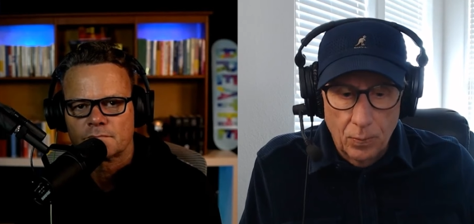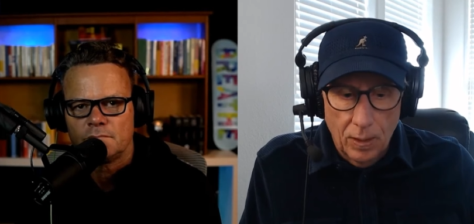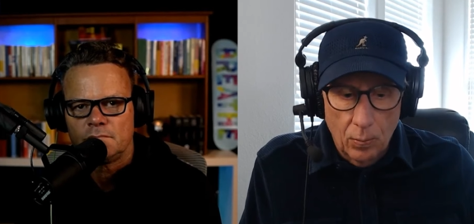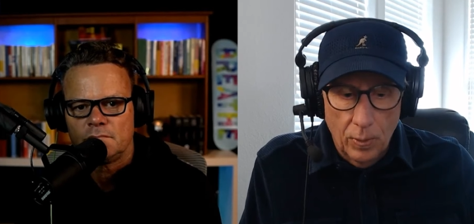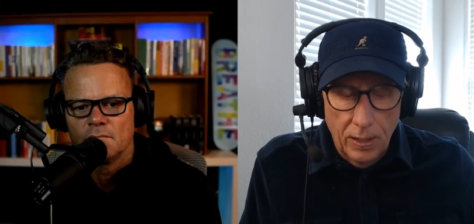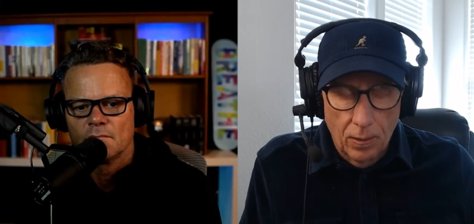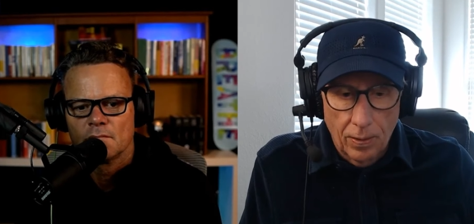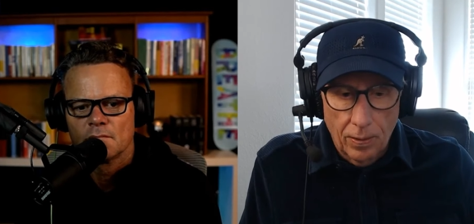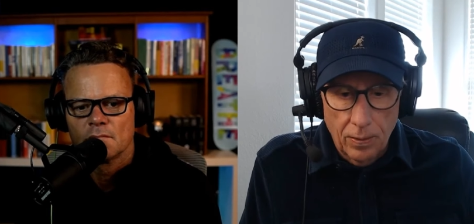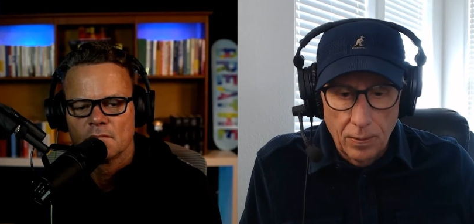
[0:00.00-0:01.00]
Speaker 1: where we
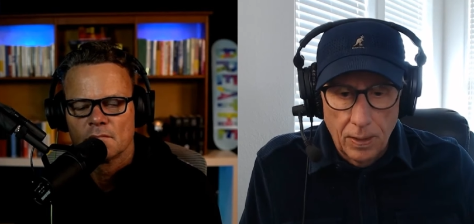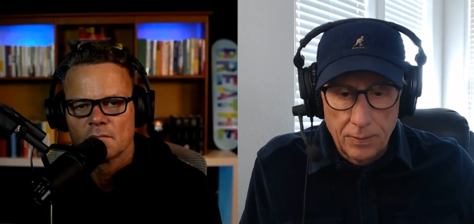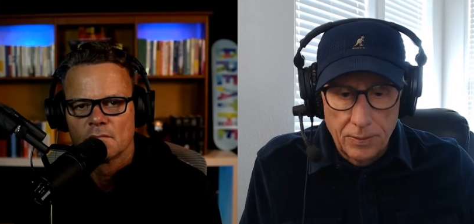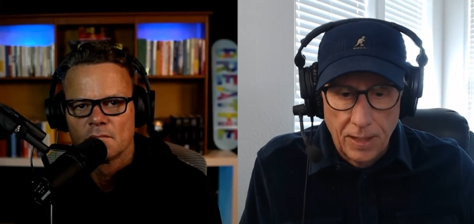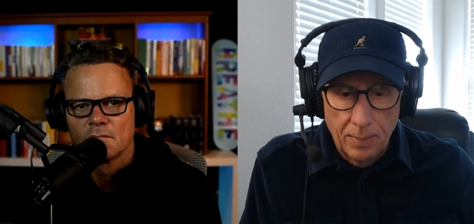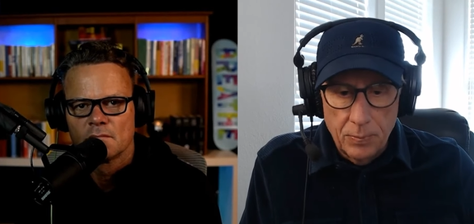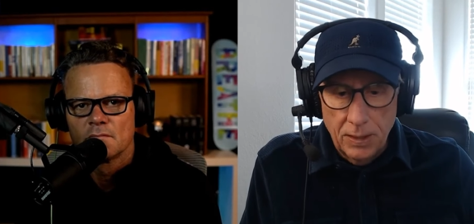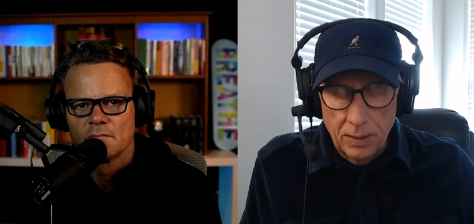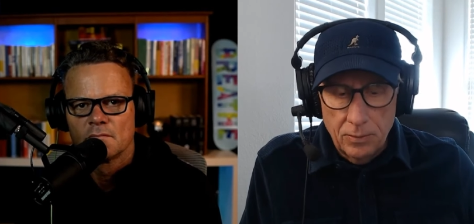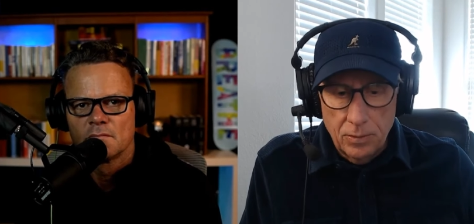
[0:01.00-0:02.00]
are
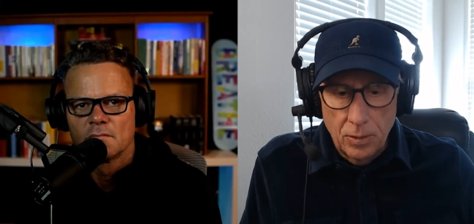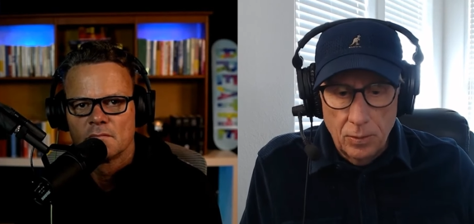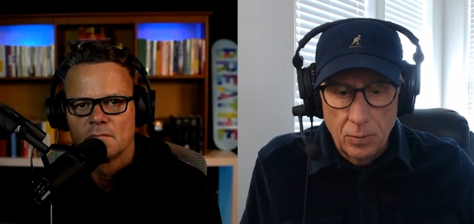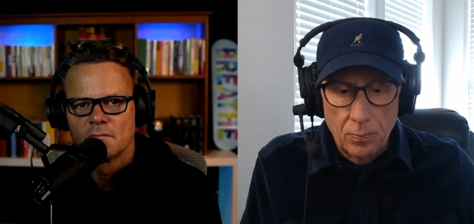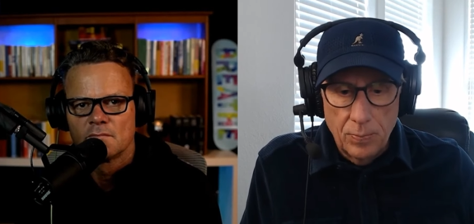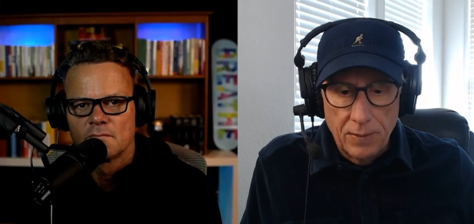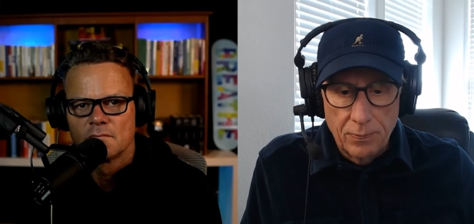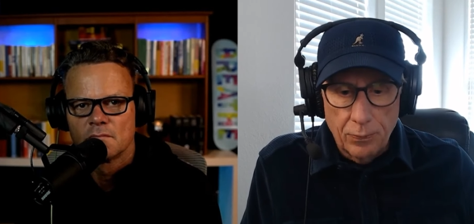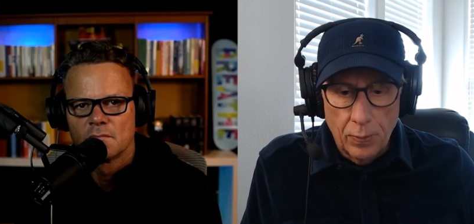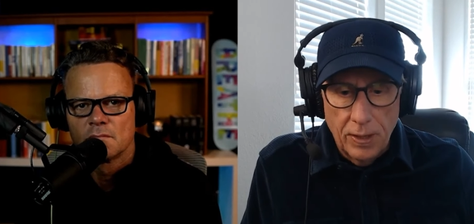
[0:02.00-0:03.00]
attempting to be
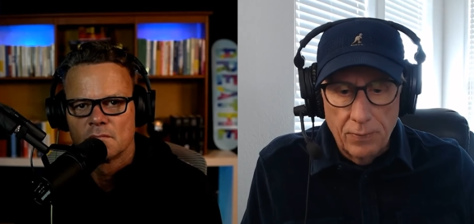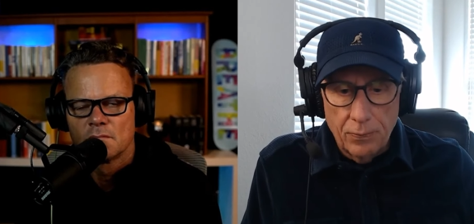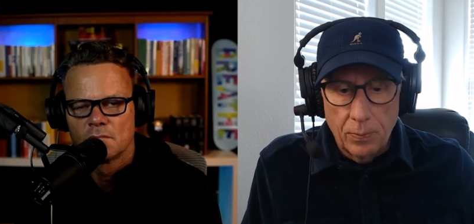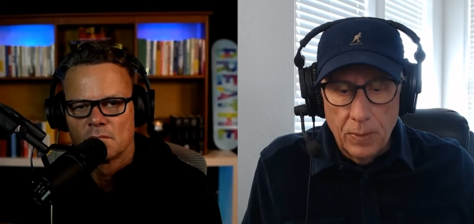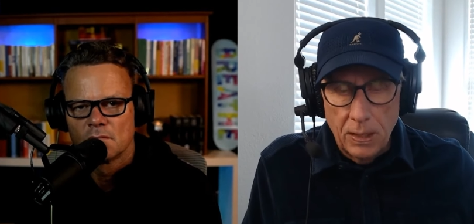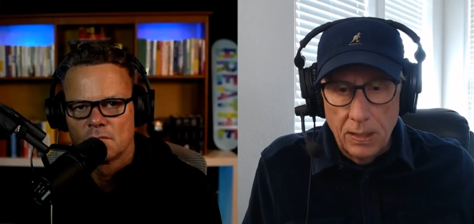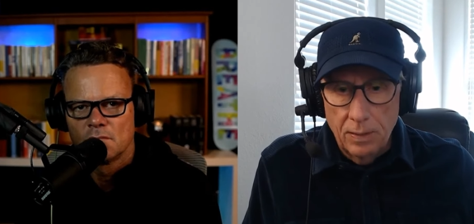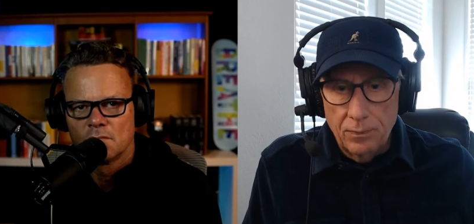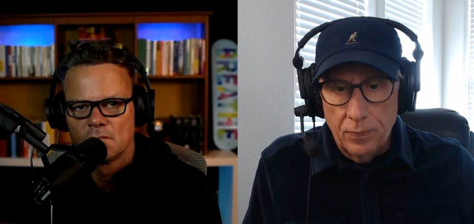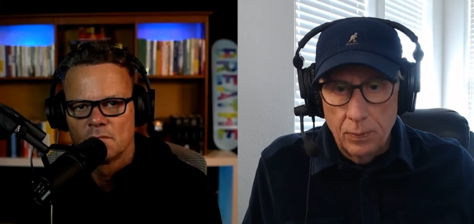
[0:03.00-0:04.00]
free from the
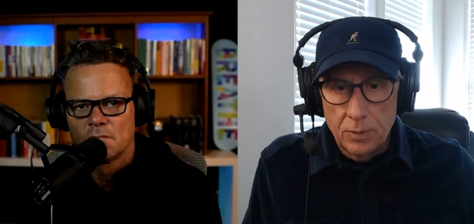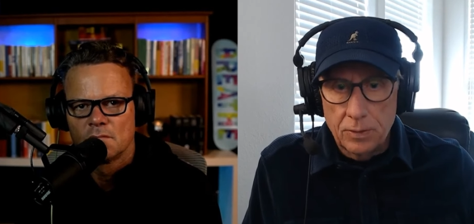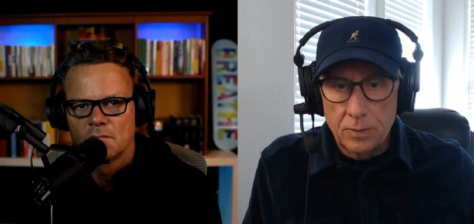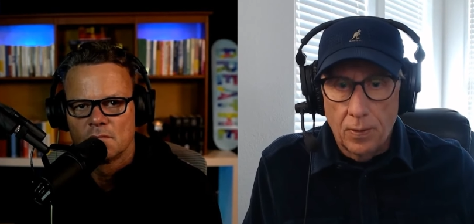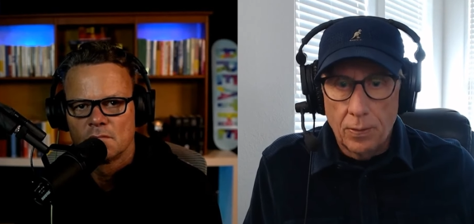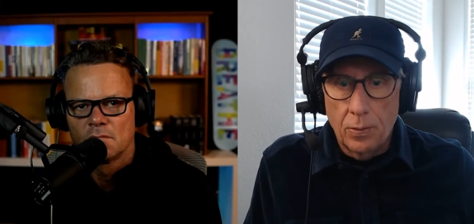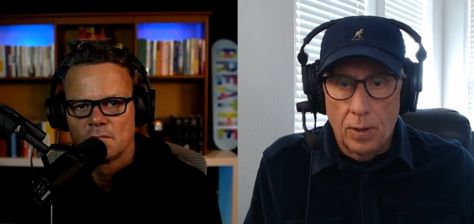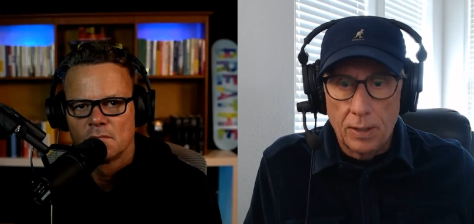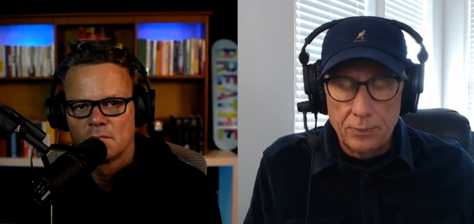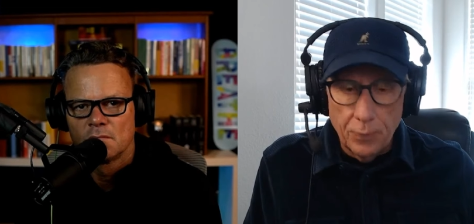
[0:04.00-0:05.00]
influence of our
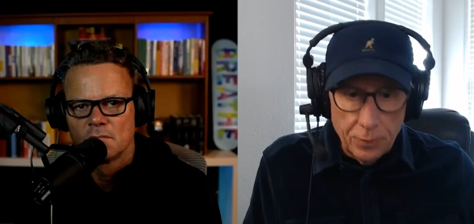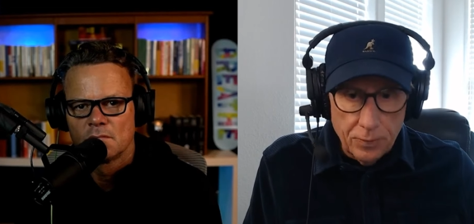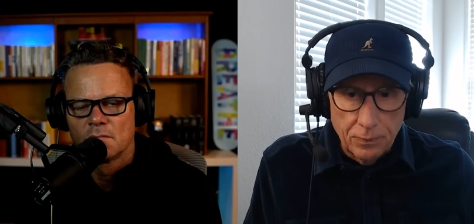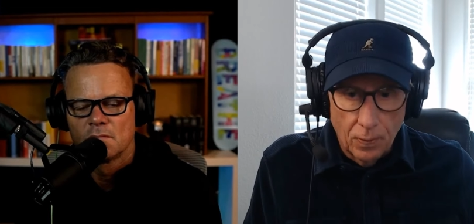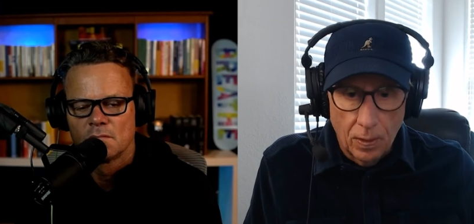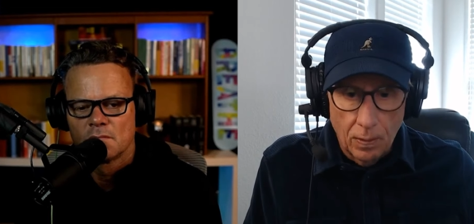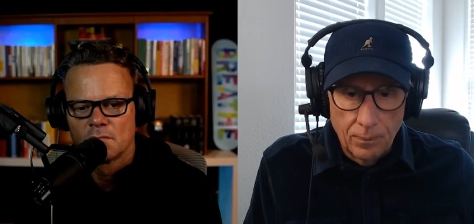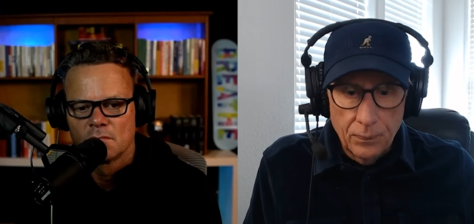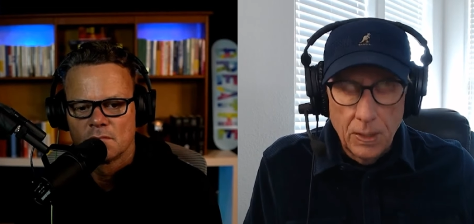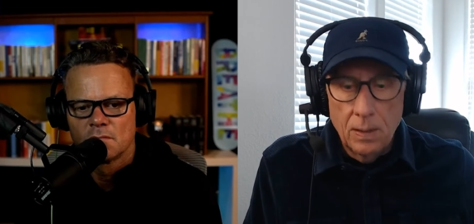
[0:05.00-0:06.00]
thoughts, first of all,
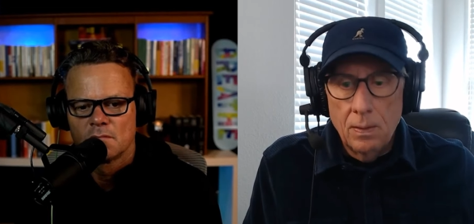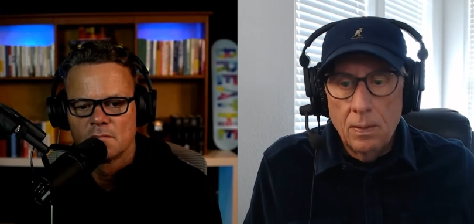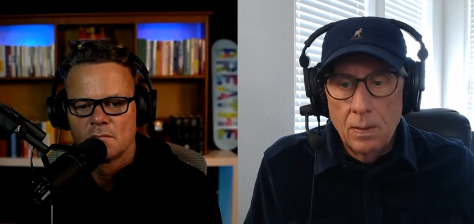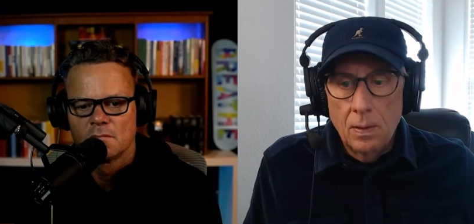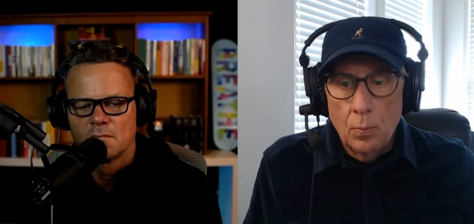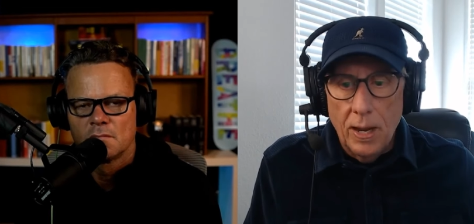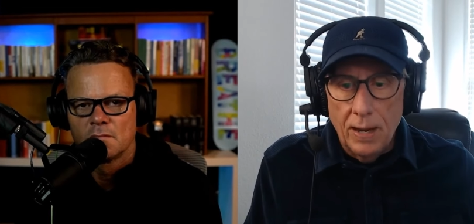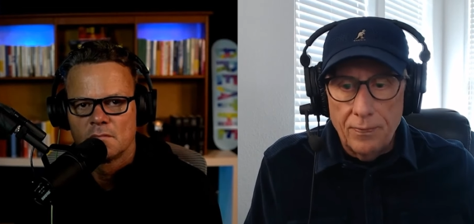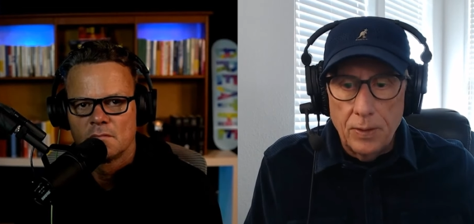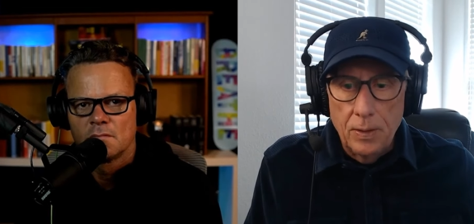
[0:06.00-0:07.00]
we
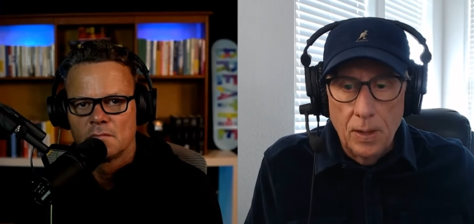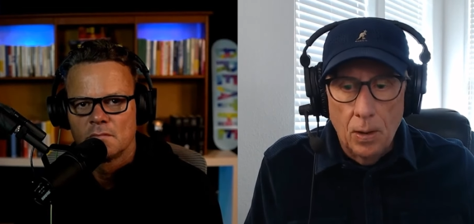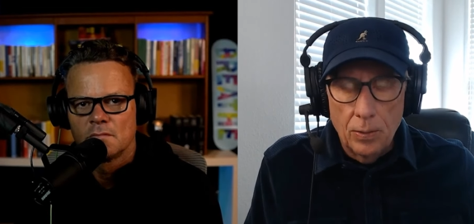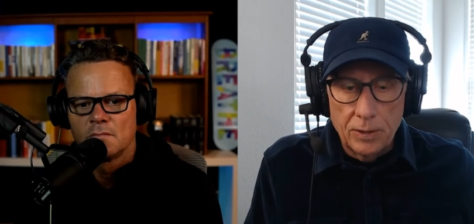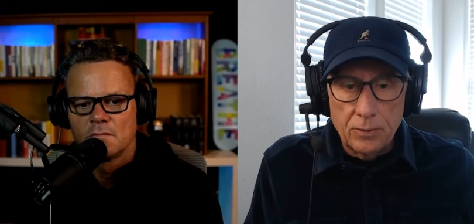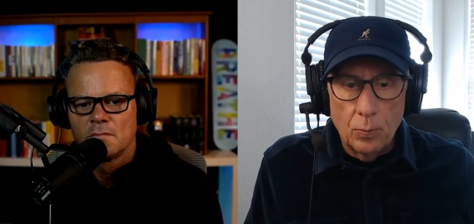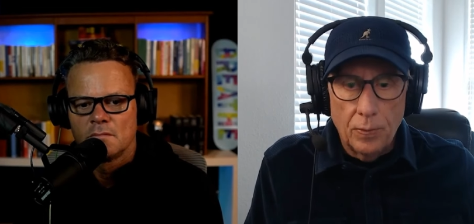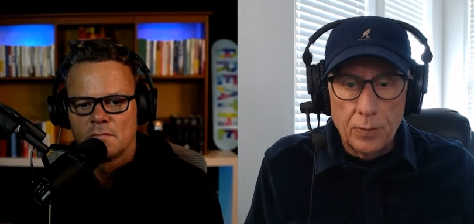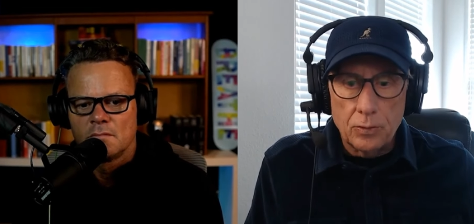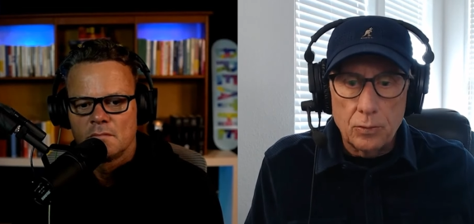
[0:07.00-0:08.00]
have to notice
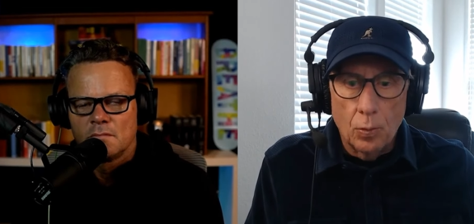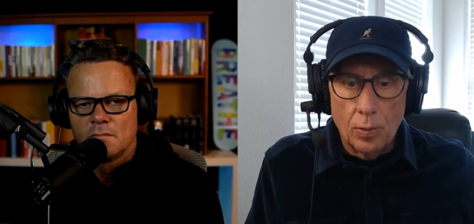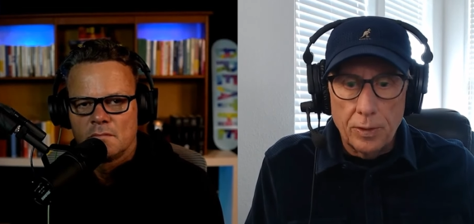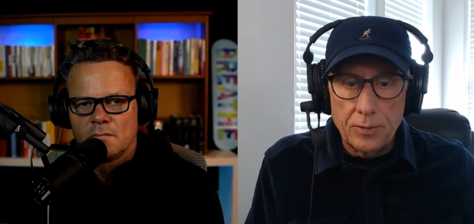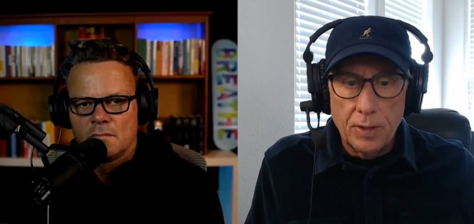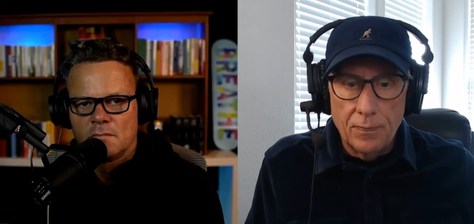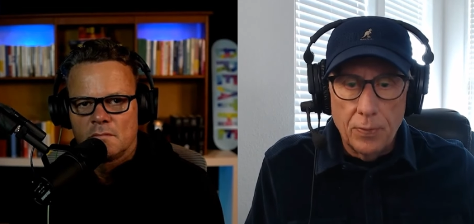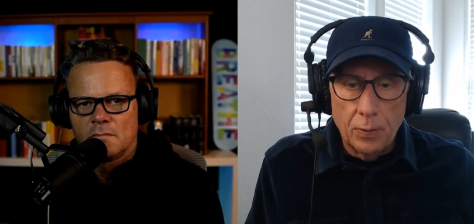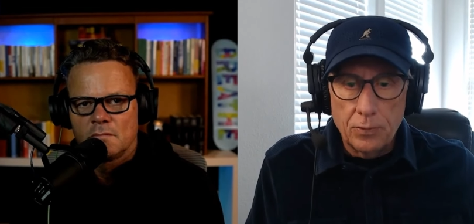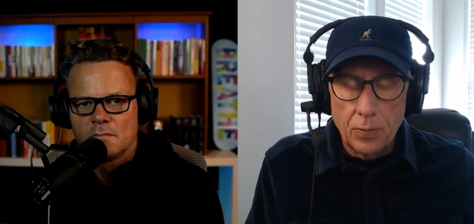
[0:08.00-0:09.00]
what the source of
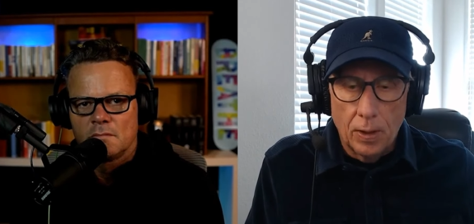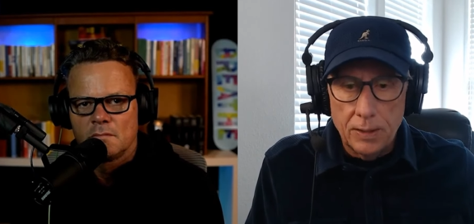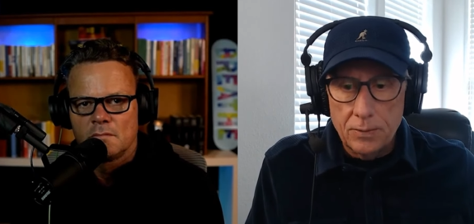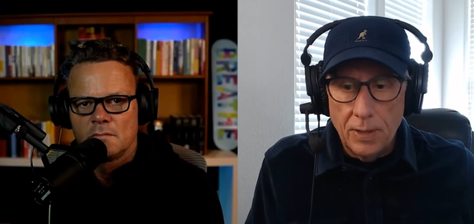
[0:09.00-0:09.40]
those thoughts